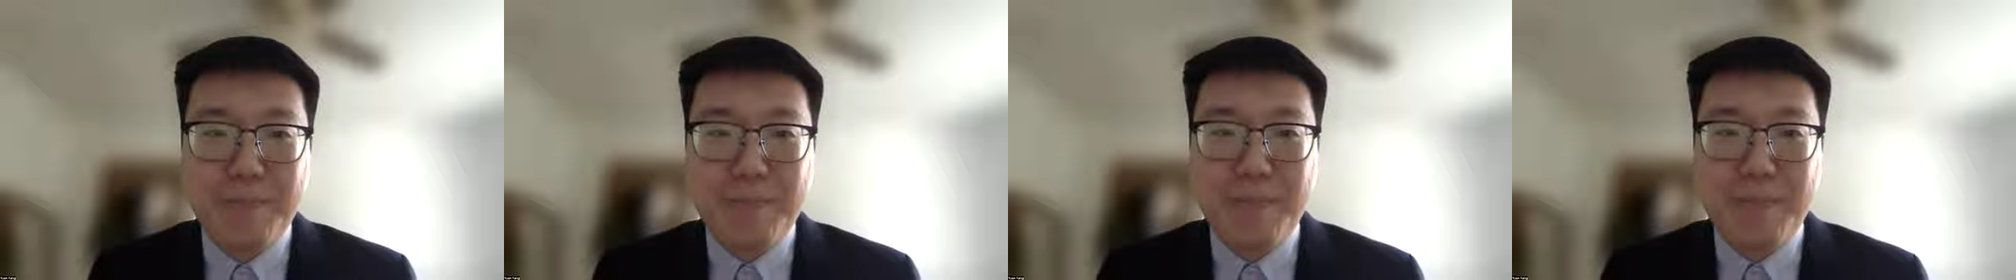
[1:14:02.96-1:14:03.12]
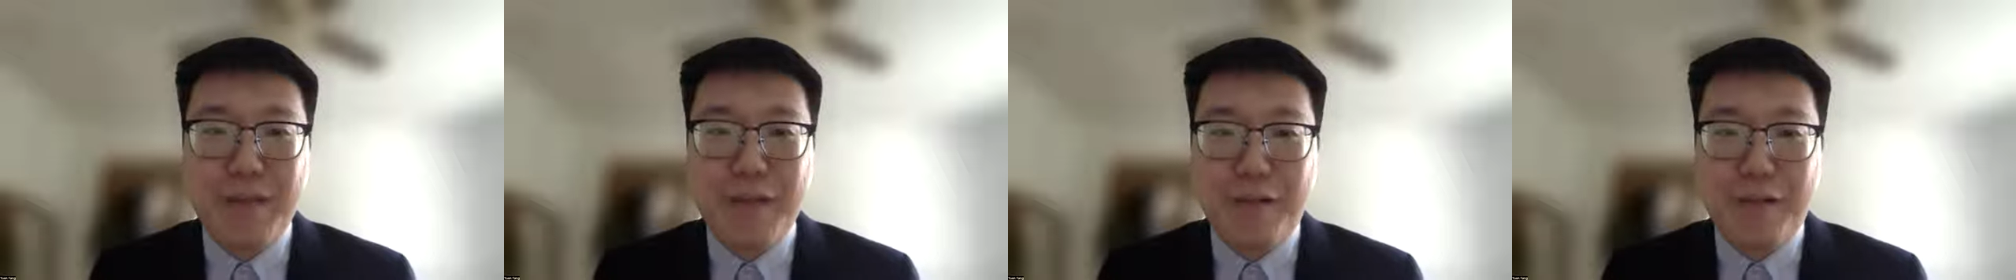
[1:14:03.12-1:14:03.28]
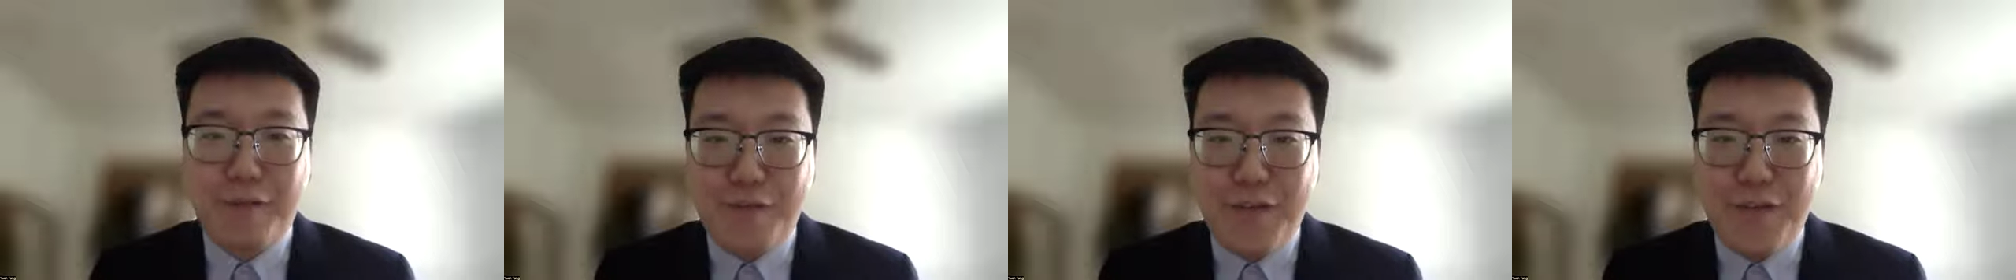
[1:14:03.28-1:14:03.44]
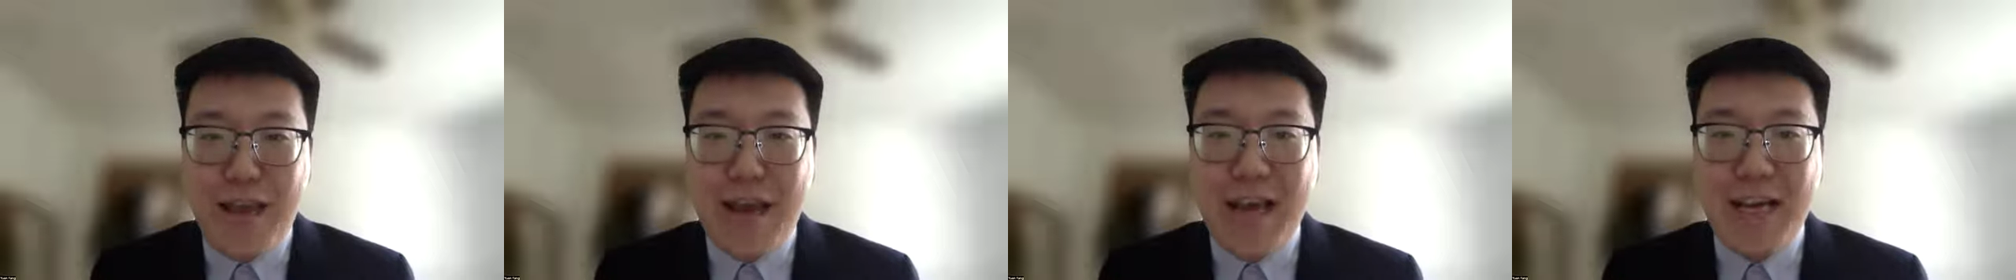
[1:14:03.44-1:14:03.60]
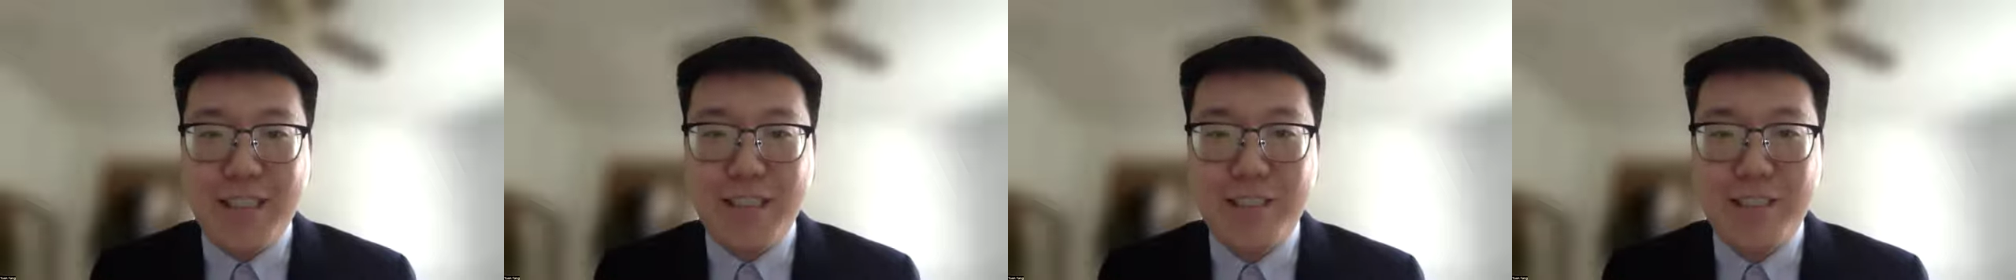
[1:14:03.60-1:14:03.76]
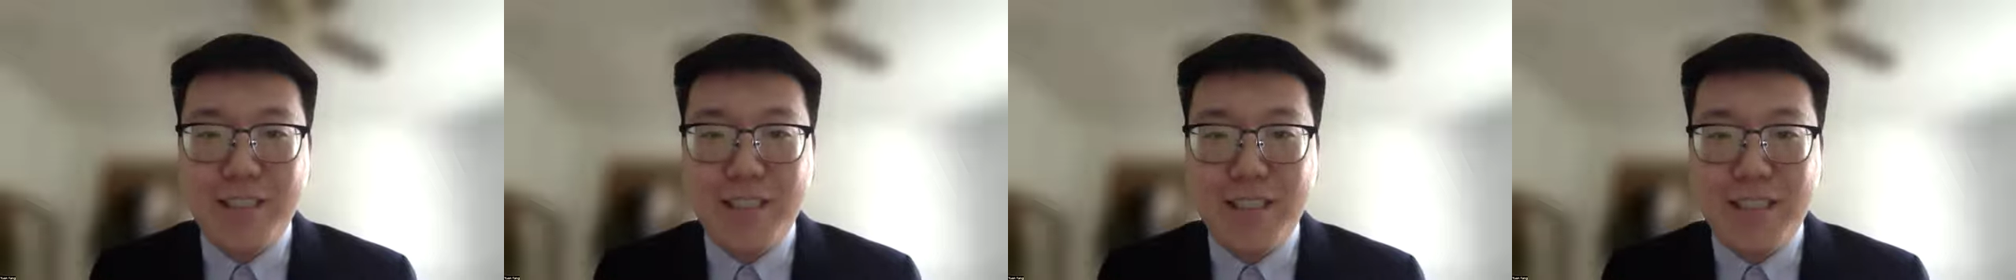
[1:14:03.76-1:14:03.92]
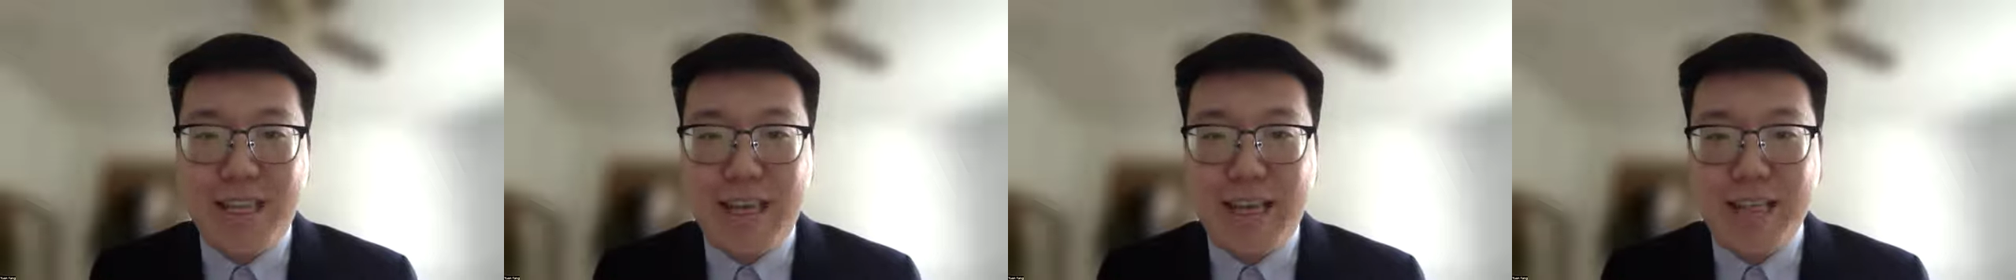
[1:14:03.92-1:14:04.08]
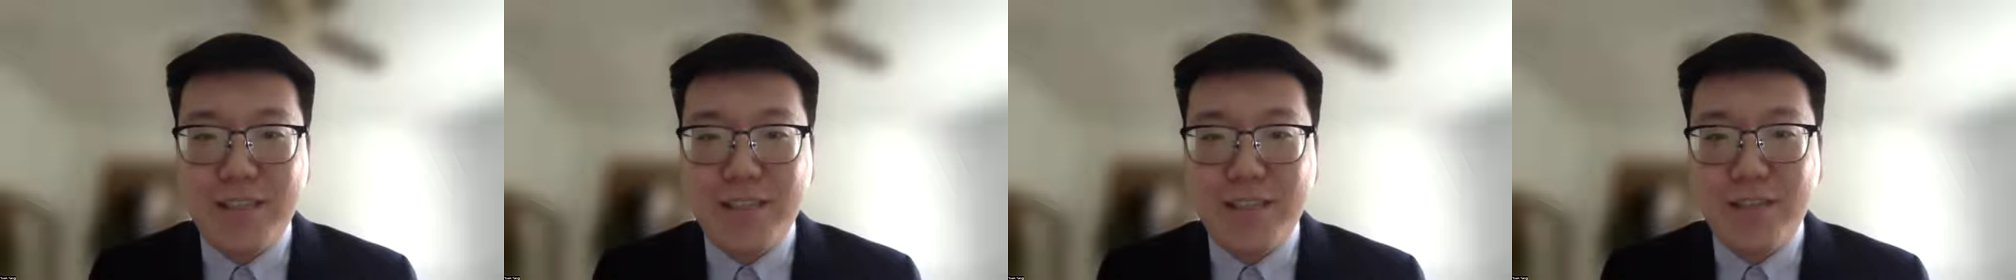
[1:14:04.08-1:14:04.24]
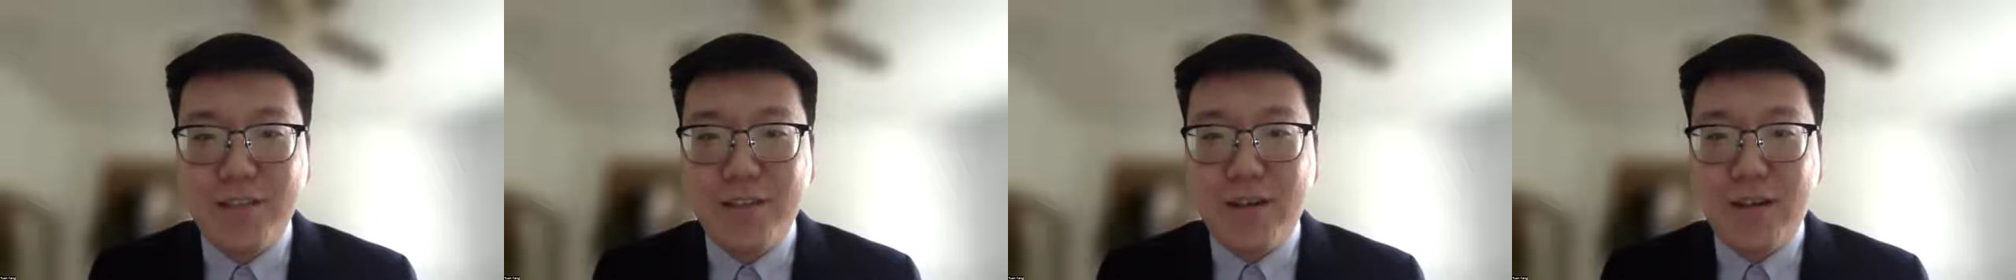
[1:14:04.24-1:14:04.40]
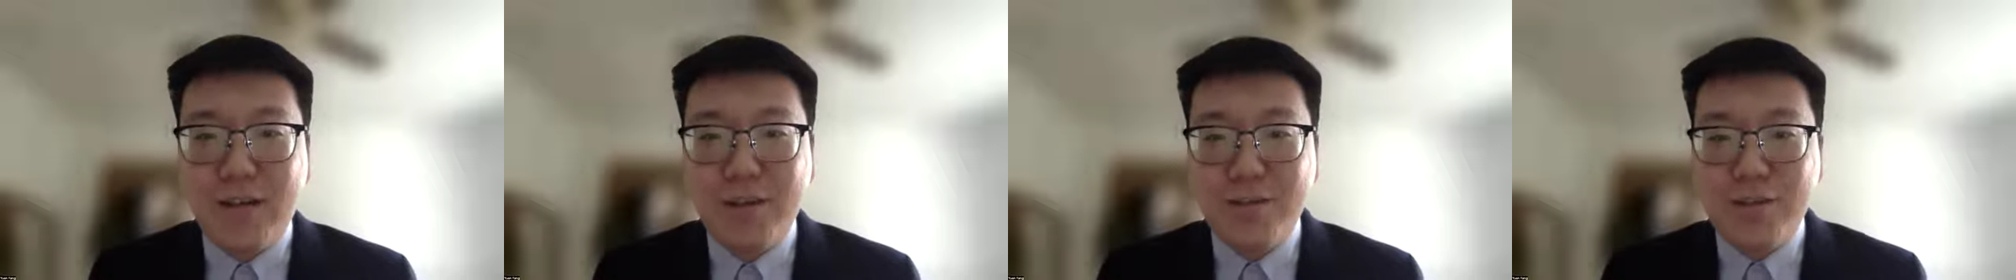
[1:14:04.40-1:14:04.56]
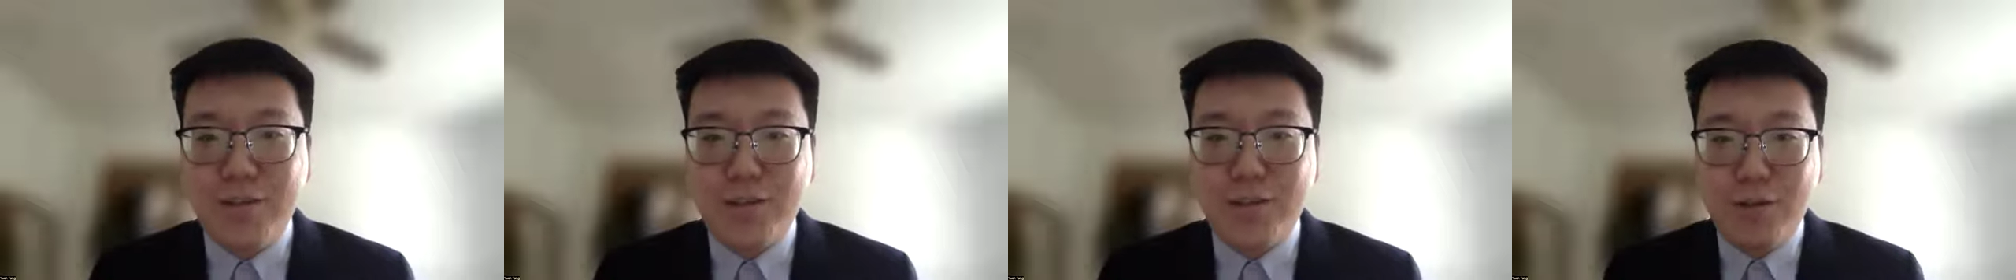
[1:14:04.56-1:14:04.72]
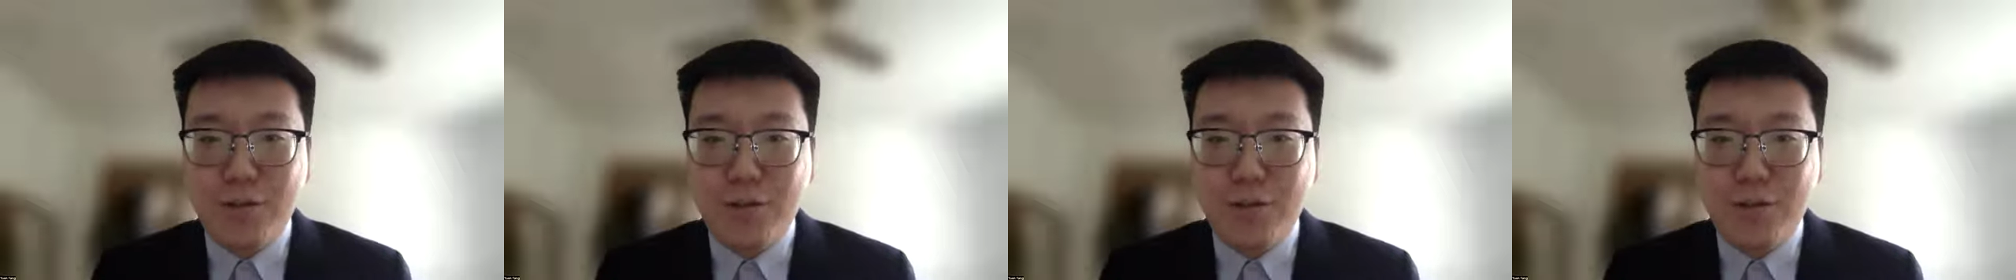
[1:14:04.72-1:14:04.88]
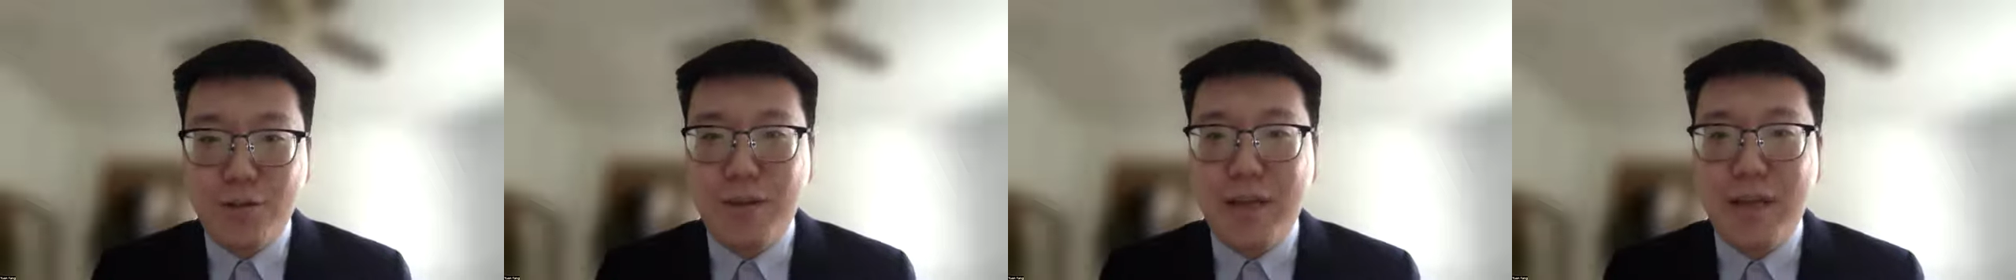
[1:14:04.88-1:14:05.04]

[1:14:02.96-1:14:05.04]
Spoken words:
the fact that there are so